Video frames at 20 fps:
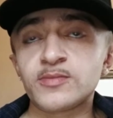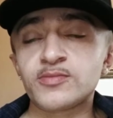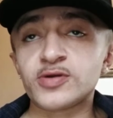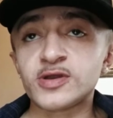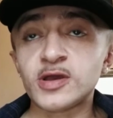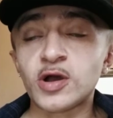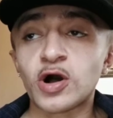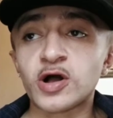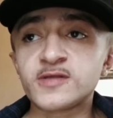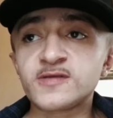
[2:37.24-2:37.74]

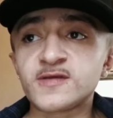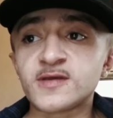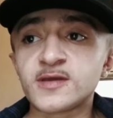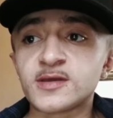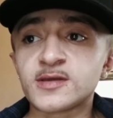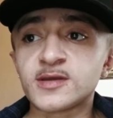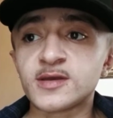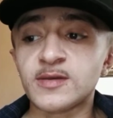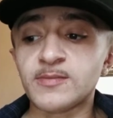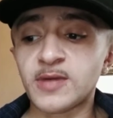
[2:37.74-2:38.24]
haunting
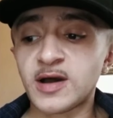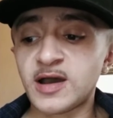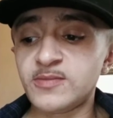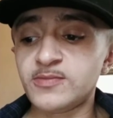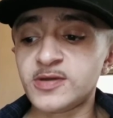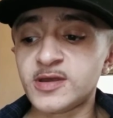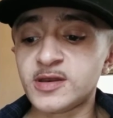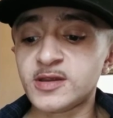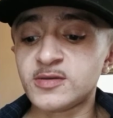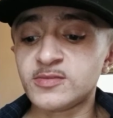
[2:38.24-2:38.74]
in my
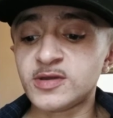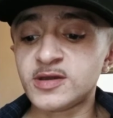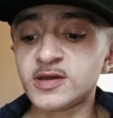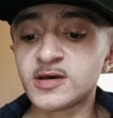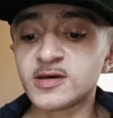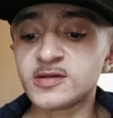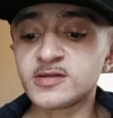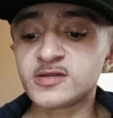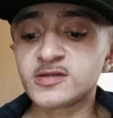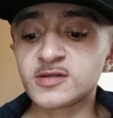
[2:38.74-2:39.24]
opinion,
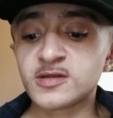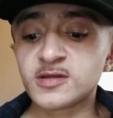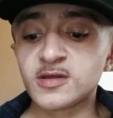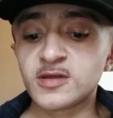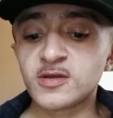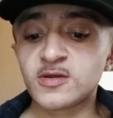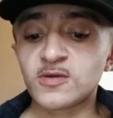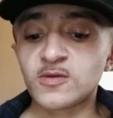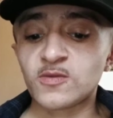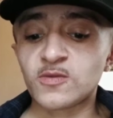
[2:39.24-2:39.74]
because
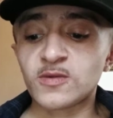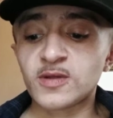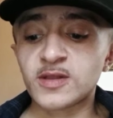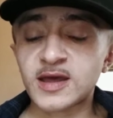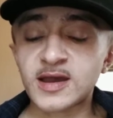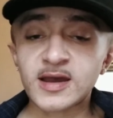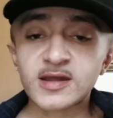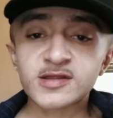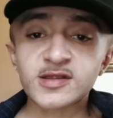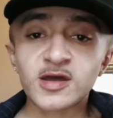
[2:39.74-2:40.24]

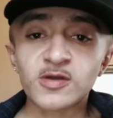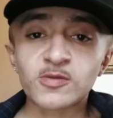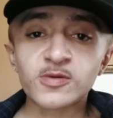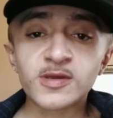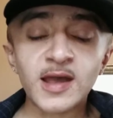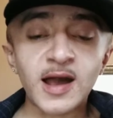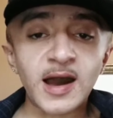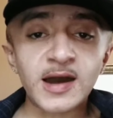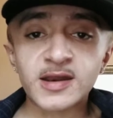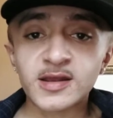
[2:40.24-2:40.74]
like I said,
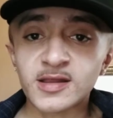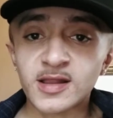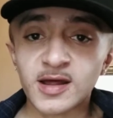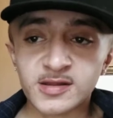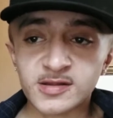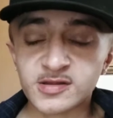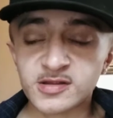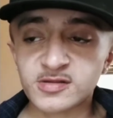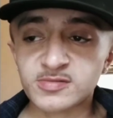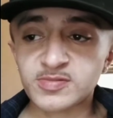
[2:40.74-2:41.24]
we
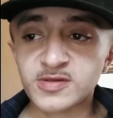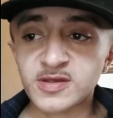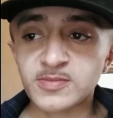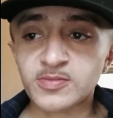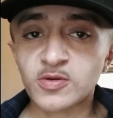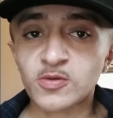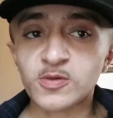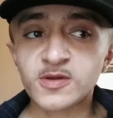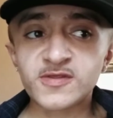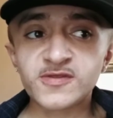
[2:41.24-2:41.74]
idolize these
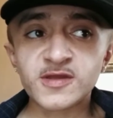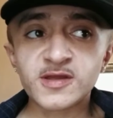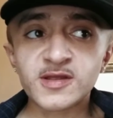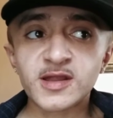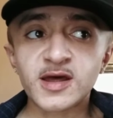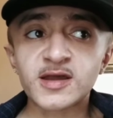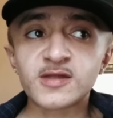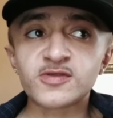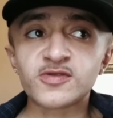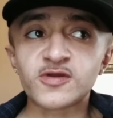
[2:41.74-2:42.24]
people. We think
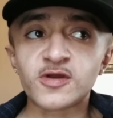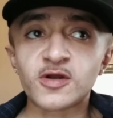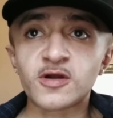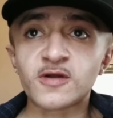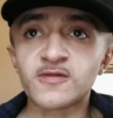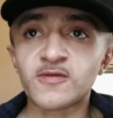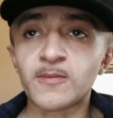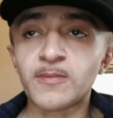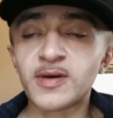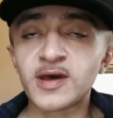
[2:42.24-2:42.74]
like they are
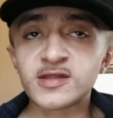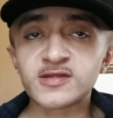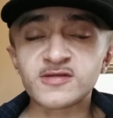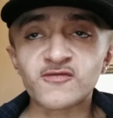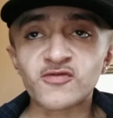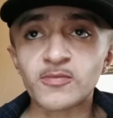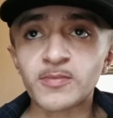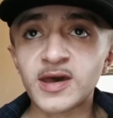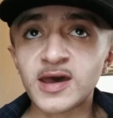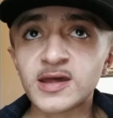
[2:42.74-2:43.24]
the best of
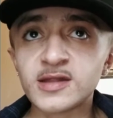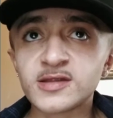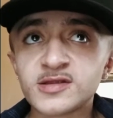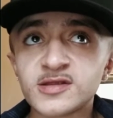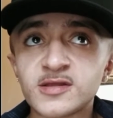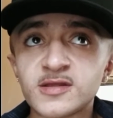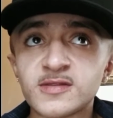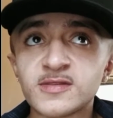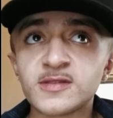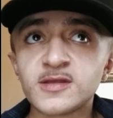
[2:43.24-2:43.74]
the best,
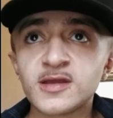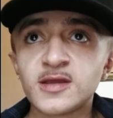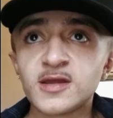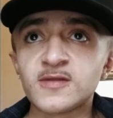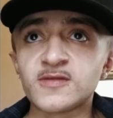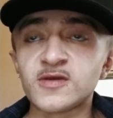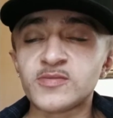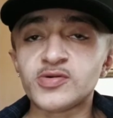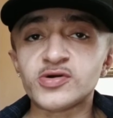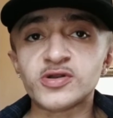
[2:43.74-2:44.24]
and
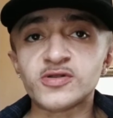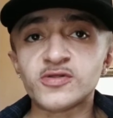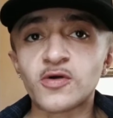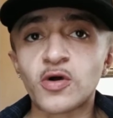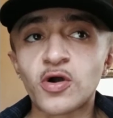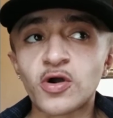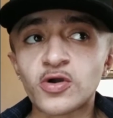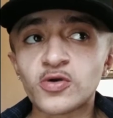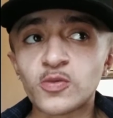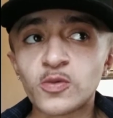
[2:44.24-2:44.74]
they put in the
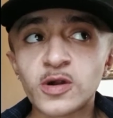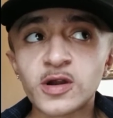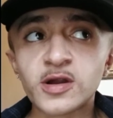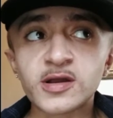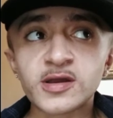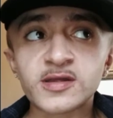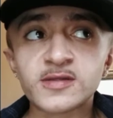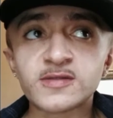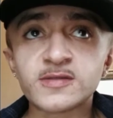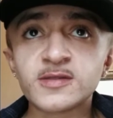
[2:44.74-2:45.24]
hard
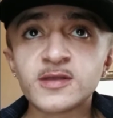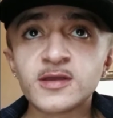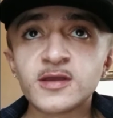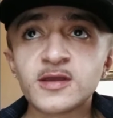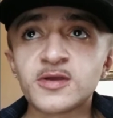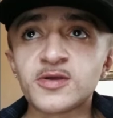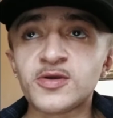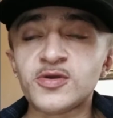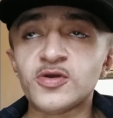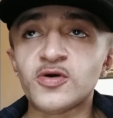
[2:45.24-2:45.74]
work, and
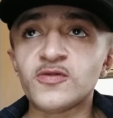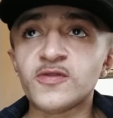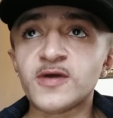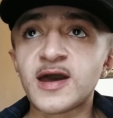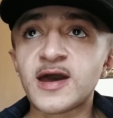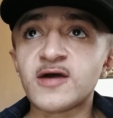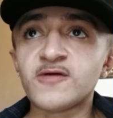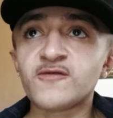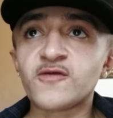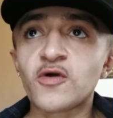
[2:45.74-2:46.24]
they
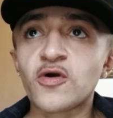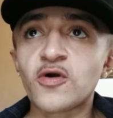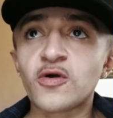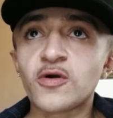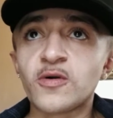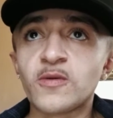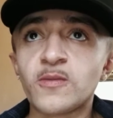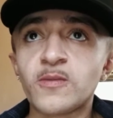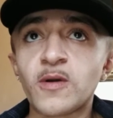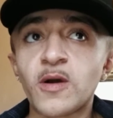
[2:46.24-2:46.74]
have
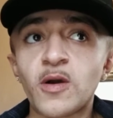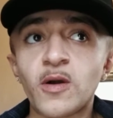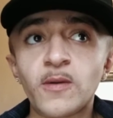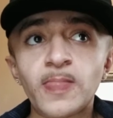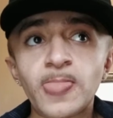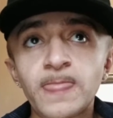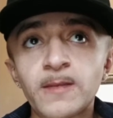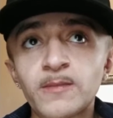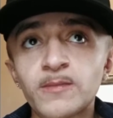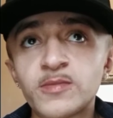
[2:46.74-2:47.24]

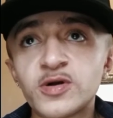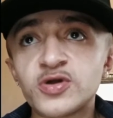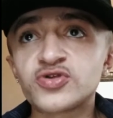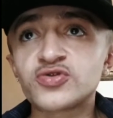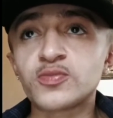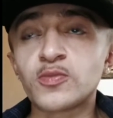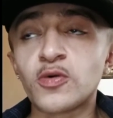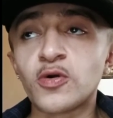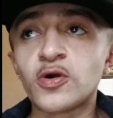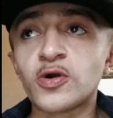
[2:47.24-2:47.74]
much
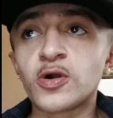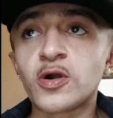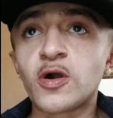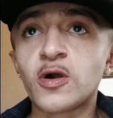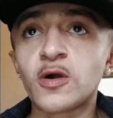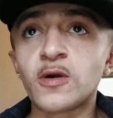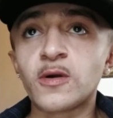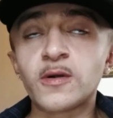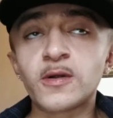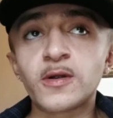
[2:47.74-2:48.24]
more,
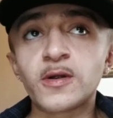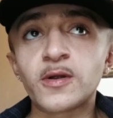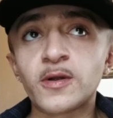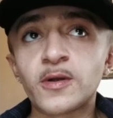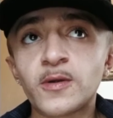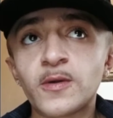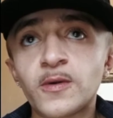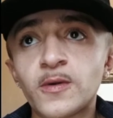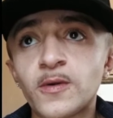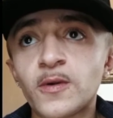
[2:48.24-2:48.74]

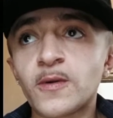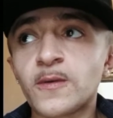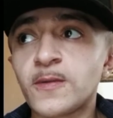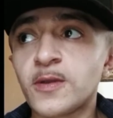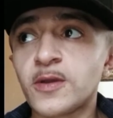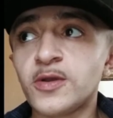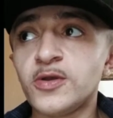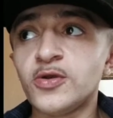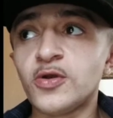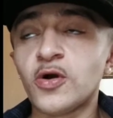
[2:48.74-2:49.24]

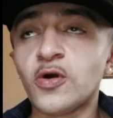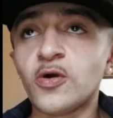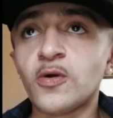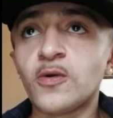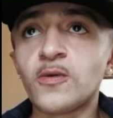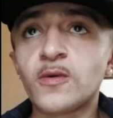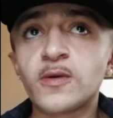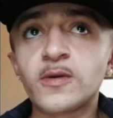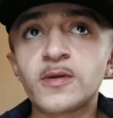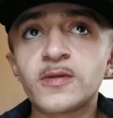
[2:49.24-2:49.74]

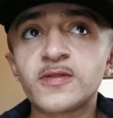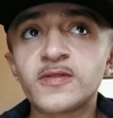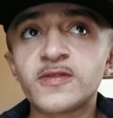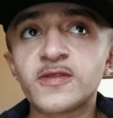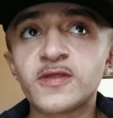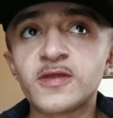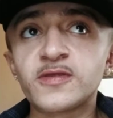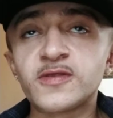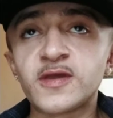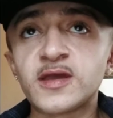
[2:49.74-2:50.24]

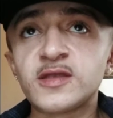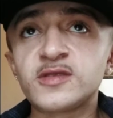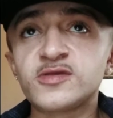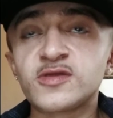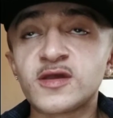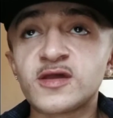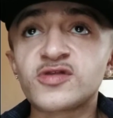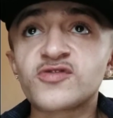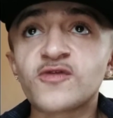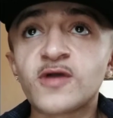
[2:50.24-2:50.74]

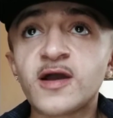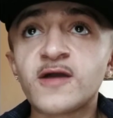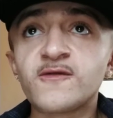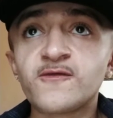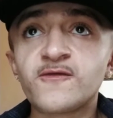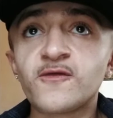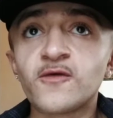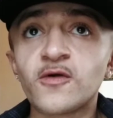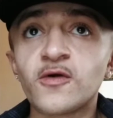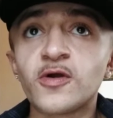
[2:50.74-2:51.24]
they strive
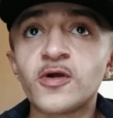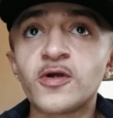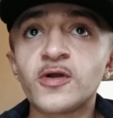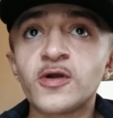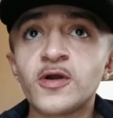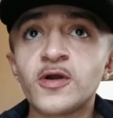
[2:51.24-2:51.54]
for